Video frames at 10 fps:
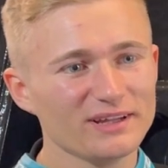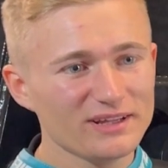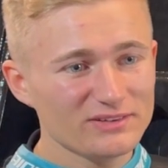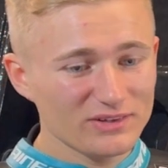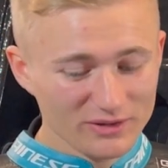
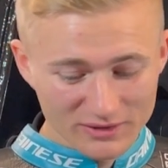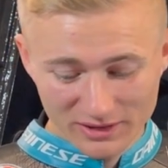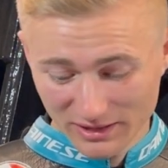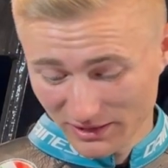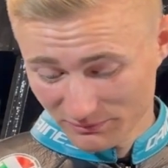So
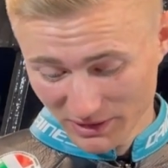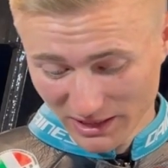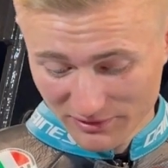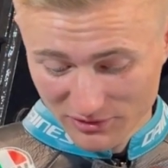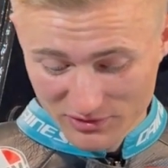my
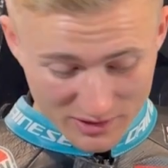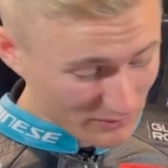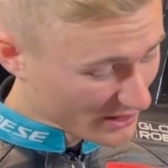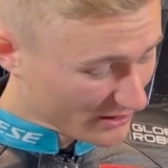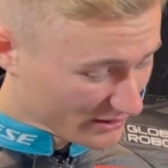leathers that I'm
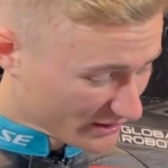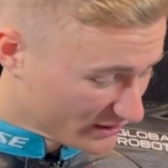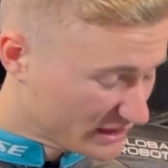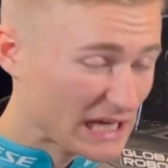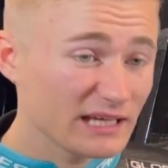wearing are
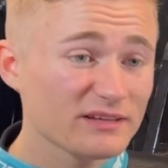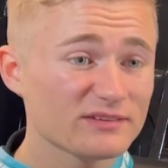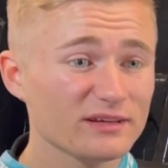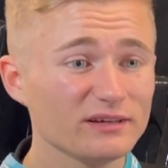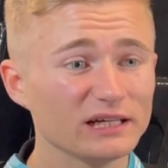
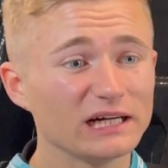Dainese.